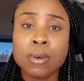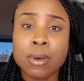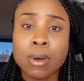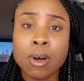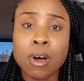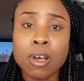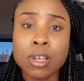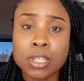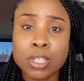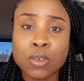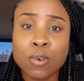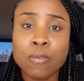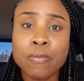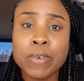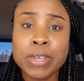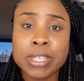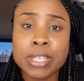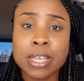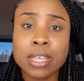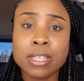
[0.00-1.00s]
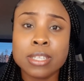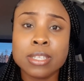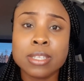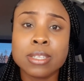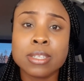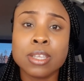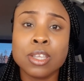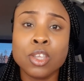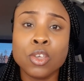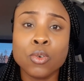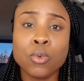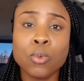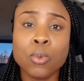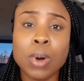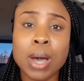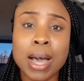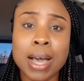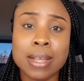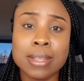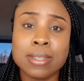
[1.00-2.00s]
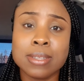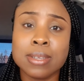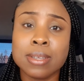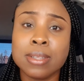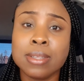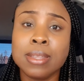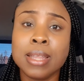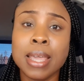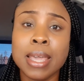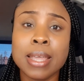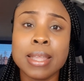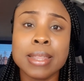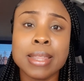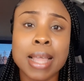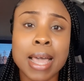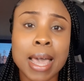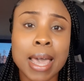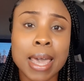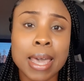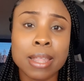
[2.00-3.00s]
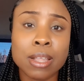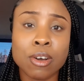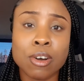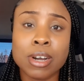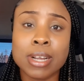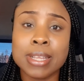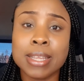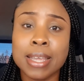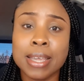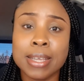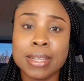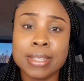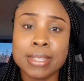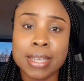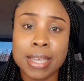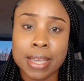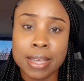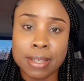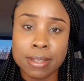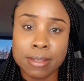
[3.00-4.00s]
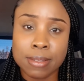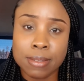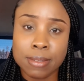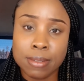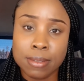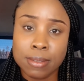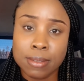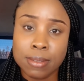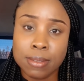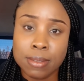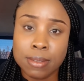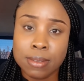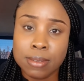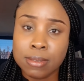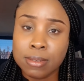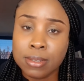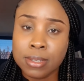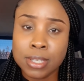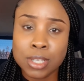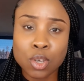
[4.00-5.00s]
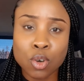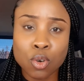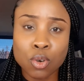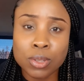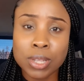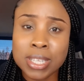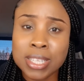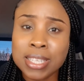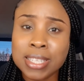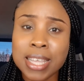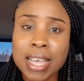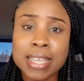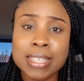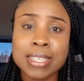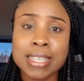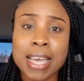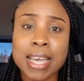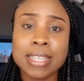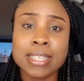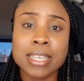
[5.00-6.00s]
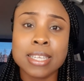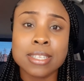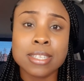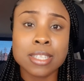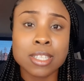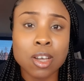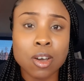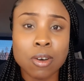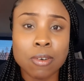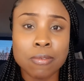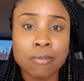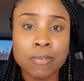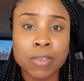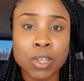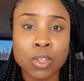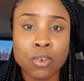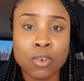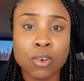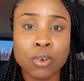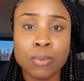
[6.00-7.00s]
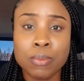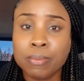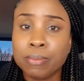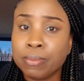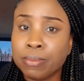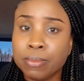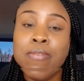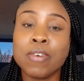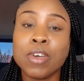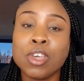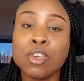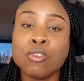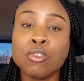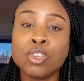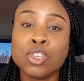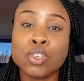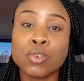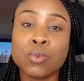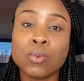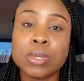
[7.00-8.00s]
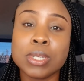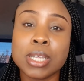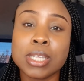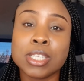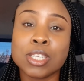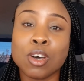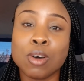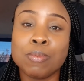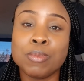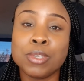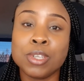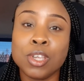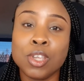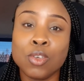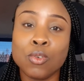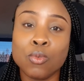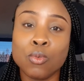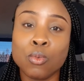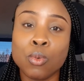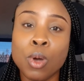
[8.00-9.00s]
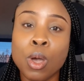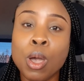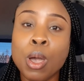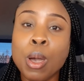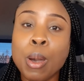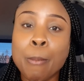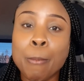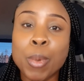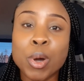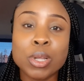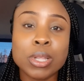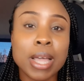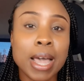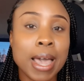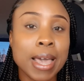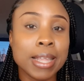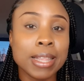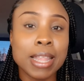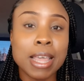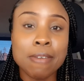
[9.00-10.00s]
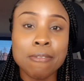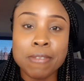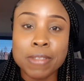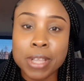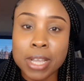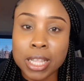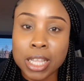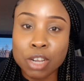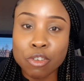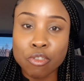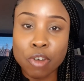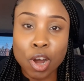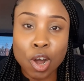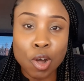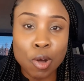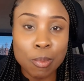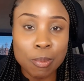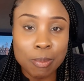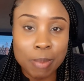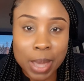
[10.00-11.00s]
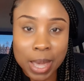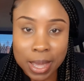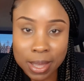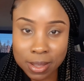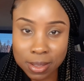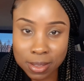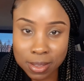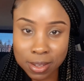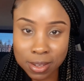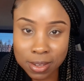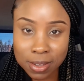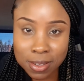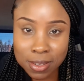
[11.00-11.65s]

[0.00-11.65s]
also visits you at day 9 or day 10. So this is exciting stuff, you know. Whichever you choose, it's up to you, but I definitely recommend